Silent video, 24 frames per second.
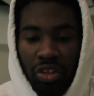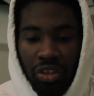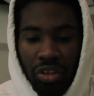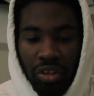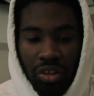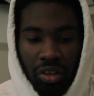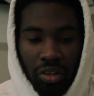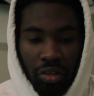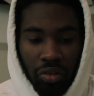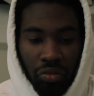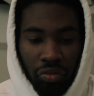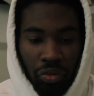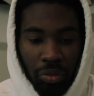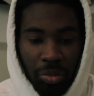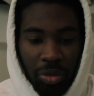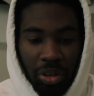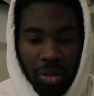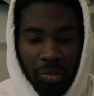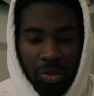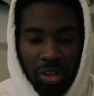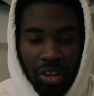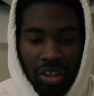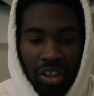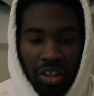yourself from
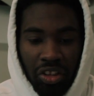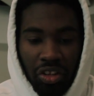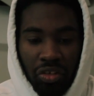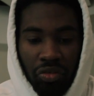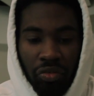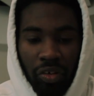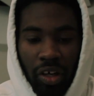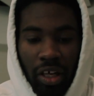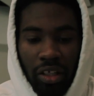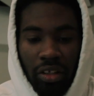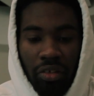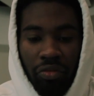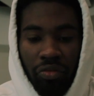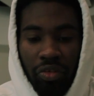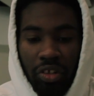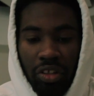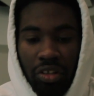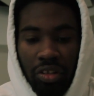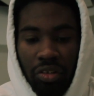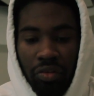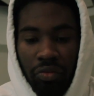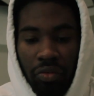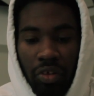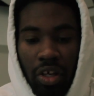something that you find
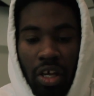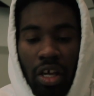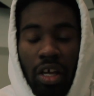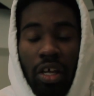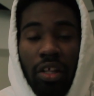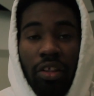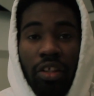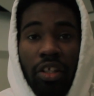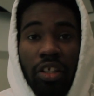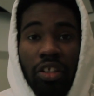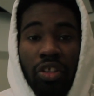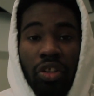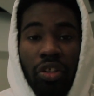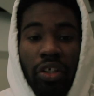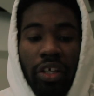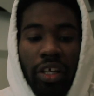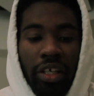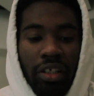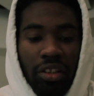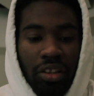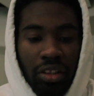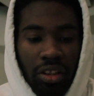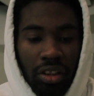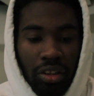offensive. This
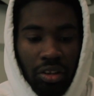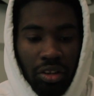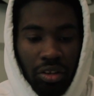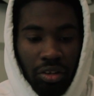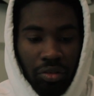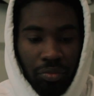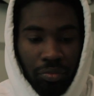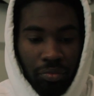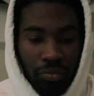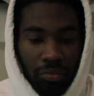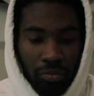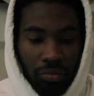creates tension.